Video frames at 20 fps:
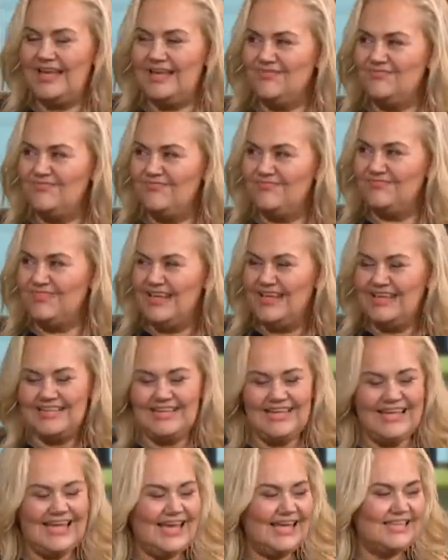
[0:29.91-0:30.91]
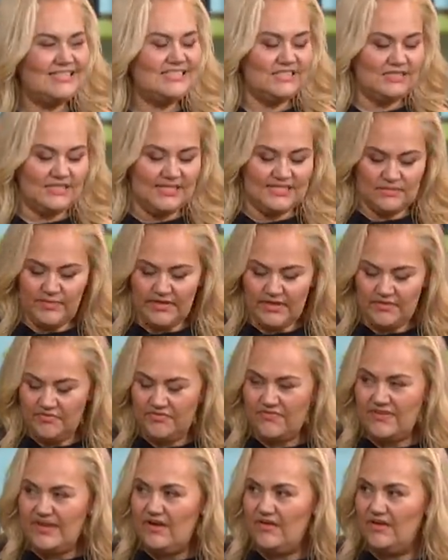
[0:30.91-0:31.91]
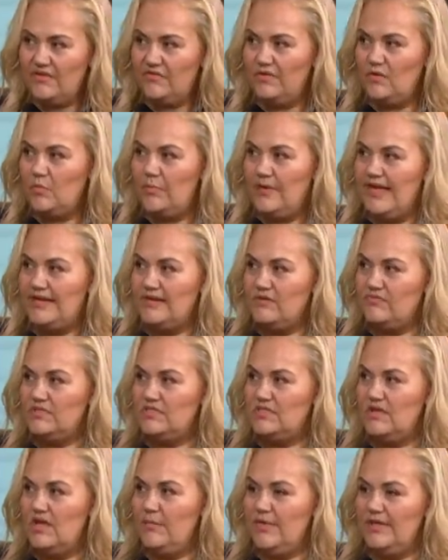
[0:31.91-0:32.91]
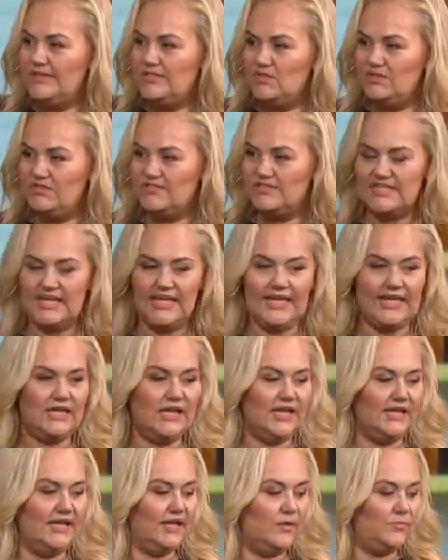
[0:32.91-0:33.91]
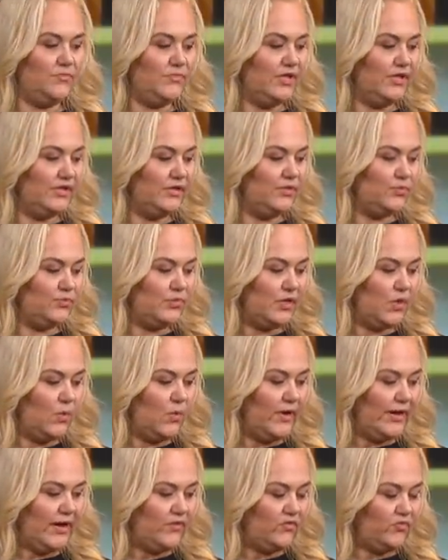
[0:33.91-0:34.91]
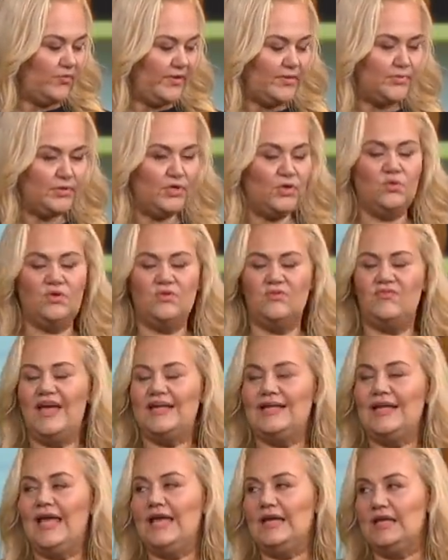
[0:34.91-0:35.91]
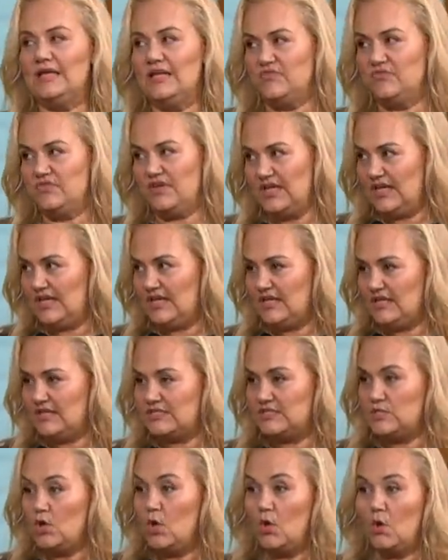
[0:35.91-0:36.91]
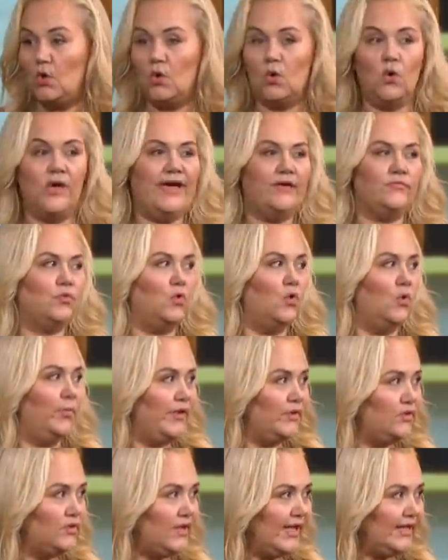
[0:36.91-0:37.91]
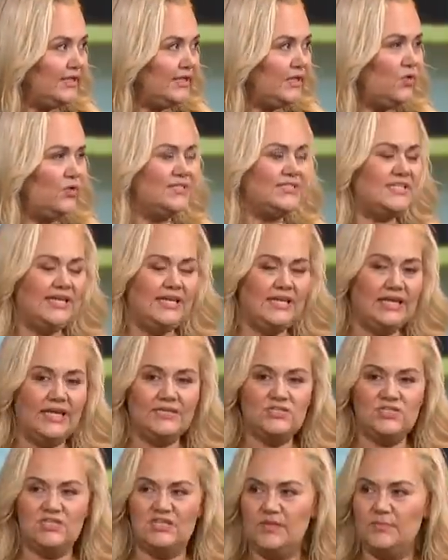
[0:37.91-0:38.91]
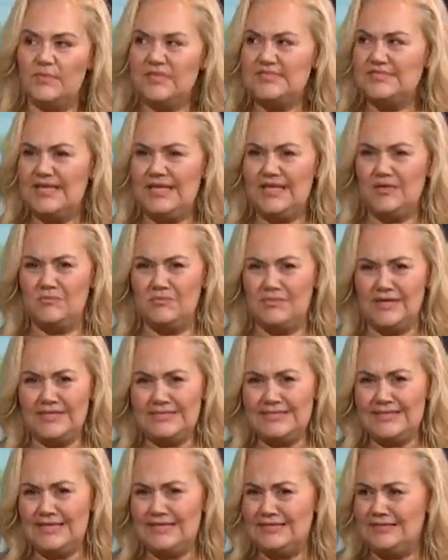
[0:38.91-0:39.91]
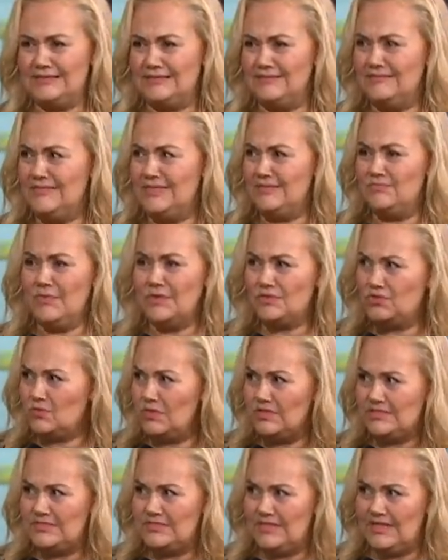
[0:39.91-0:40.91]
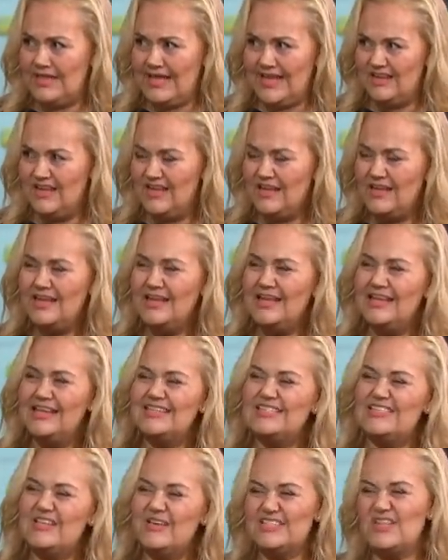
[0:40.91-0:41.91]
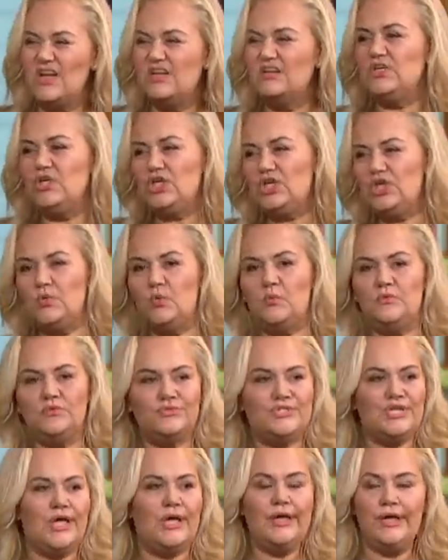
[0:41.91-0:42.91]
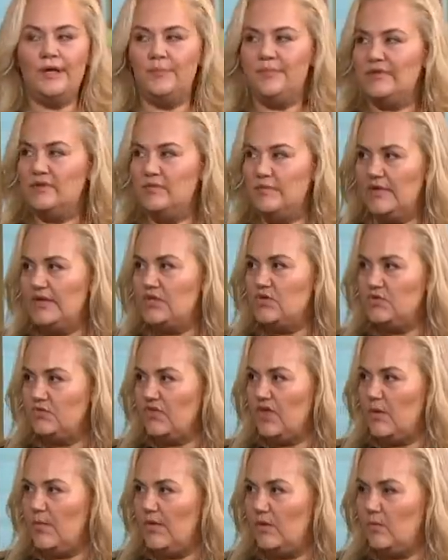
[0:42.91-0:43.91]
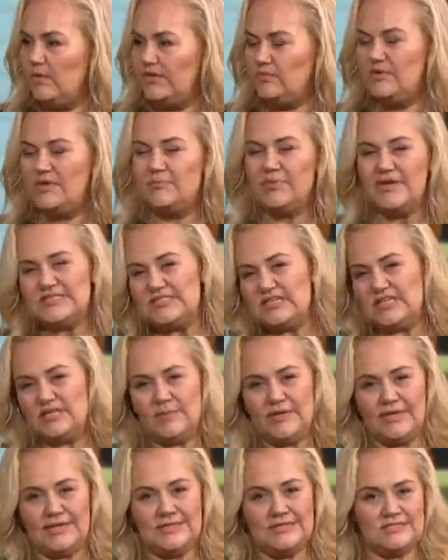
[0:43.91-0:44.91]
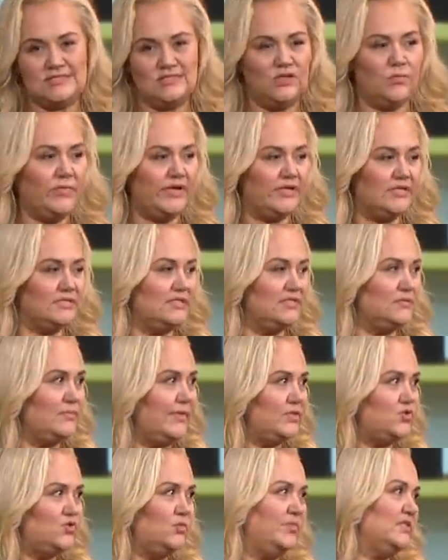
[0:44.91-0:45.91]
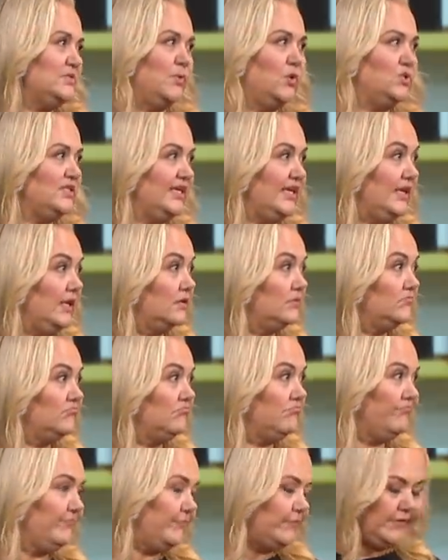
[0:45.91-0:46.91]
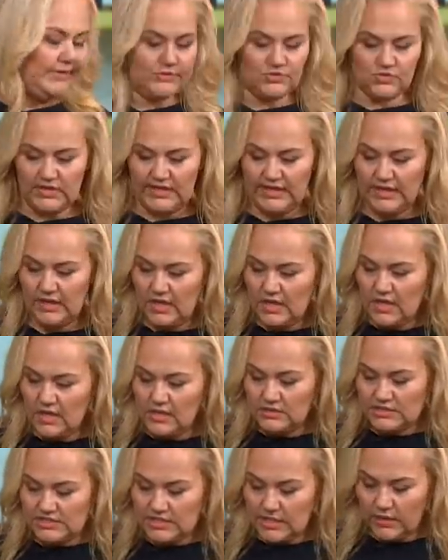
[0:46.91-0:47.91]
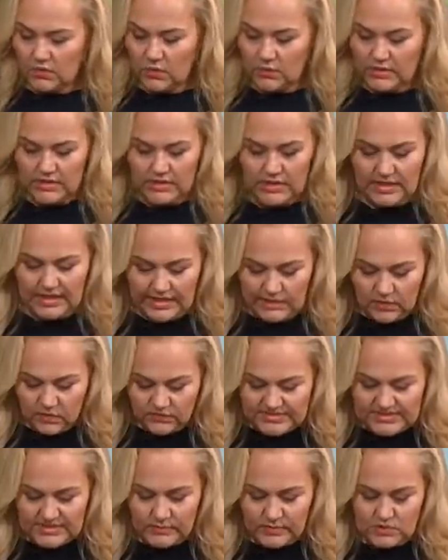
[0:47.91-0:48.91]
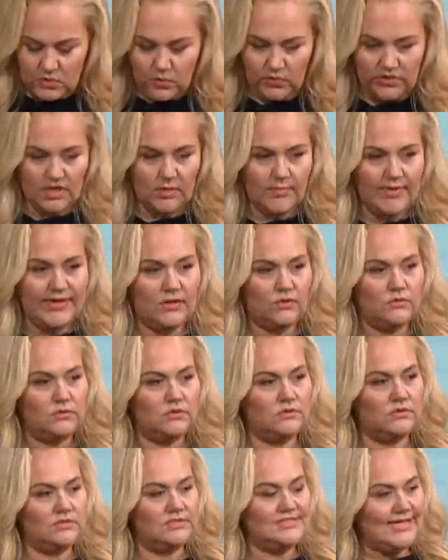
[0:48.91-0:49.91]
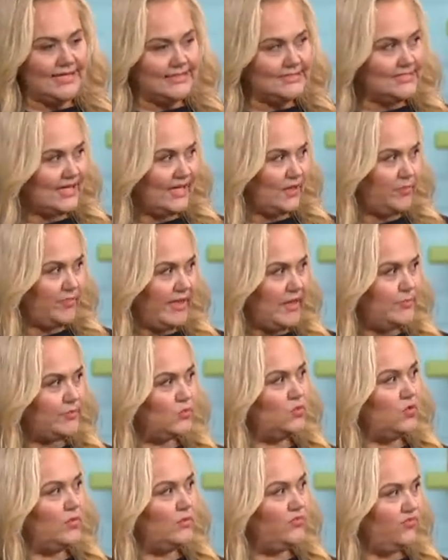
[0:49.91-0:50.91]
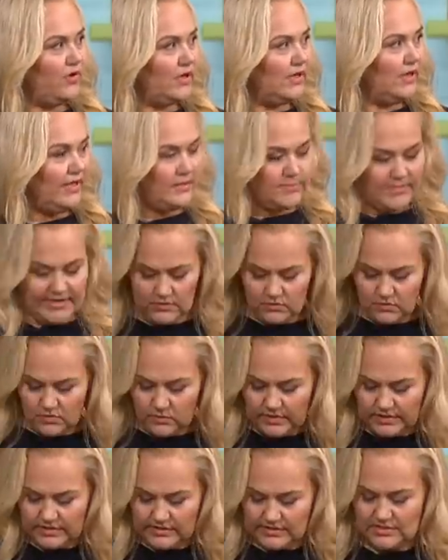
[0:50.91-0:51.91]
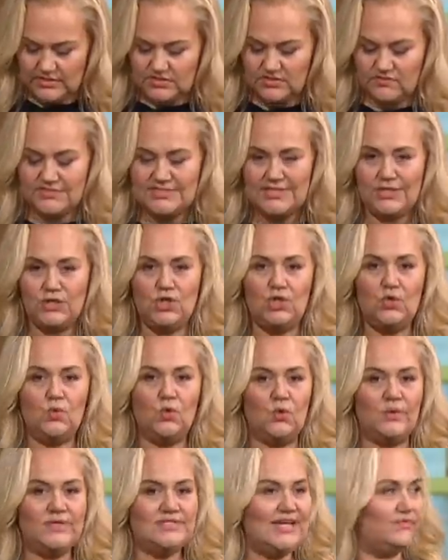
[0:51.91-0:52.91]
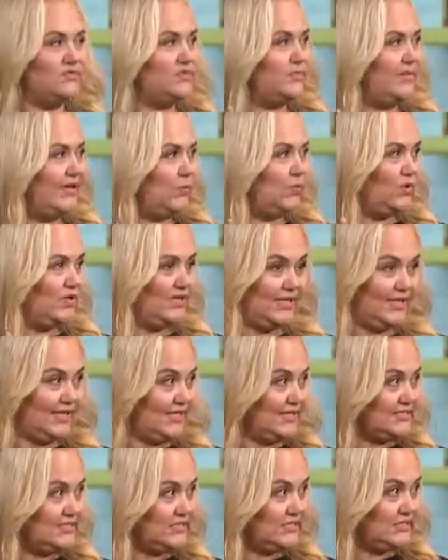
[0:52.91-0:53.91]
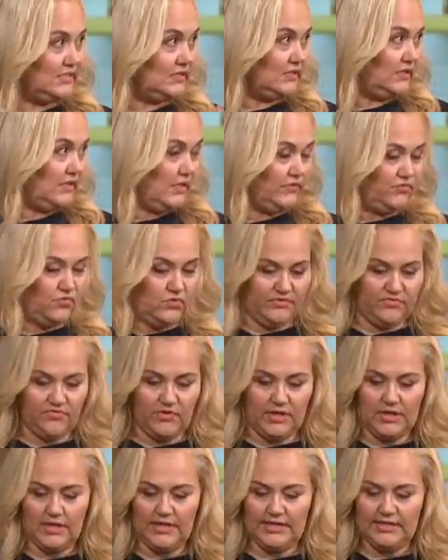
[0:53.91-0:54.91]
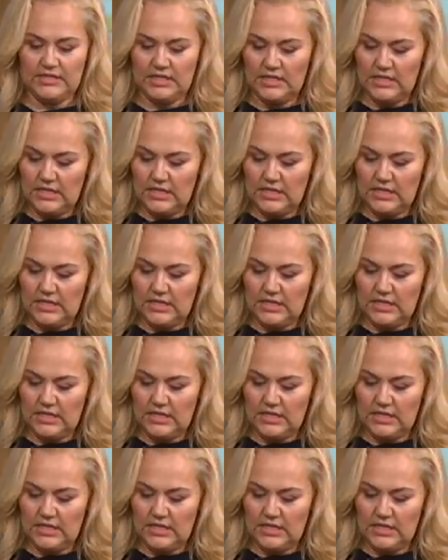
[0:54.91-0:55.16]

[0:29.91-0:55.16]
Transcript: not acne. Yeah, it's, it's a bit unfair. I feel bad every time I sort of see it, and I'm, you know, aware of people who have had acne for years or have hormonal acne mm. or a teenager, they must think, my skin is much worse than that. Mm. So it's kind of a cute term that the media have come up with, but it basically means your mask has made you a bit spotty. Yeah. Literally. So, and obviously we're talking about day-to-day people, not frontline medical workers, because obviously you always have to be in one of these yeah. if you're on the front line.